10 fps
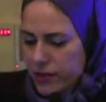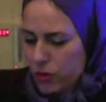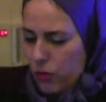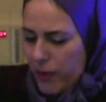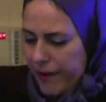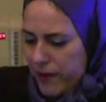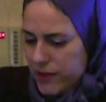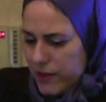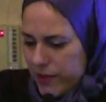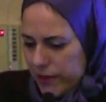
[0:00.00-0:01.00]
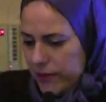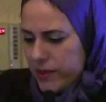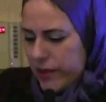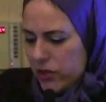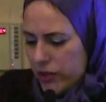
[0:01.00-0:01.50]
So my results and
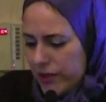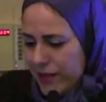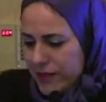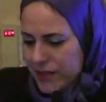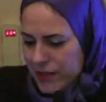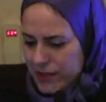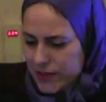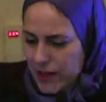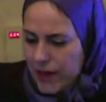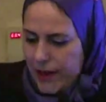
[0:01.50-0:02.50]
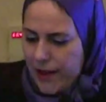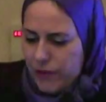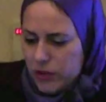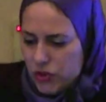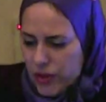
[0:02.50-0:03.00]
discussion, this is the
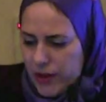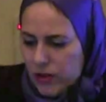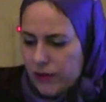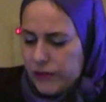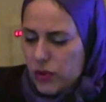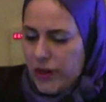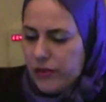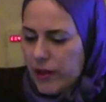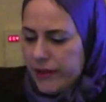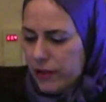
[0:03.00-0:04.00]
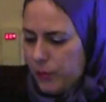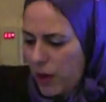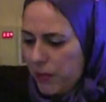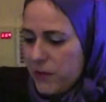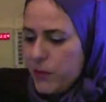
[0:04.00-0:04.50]
average rate of drug-related
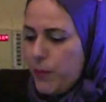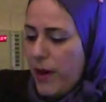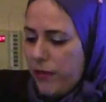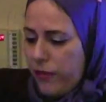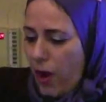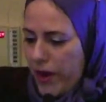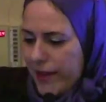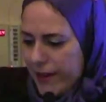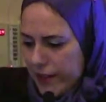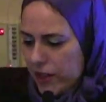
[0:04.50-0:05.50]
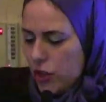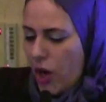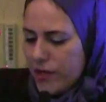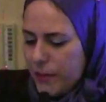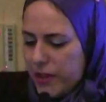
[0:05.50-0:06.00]
problems per file in each
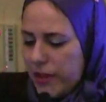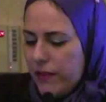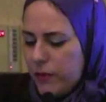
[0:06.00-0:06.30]
hospital.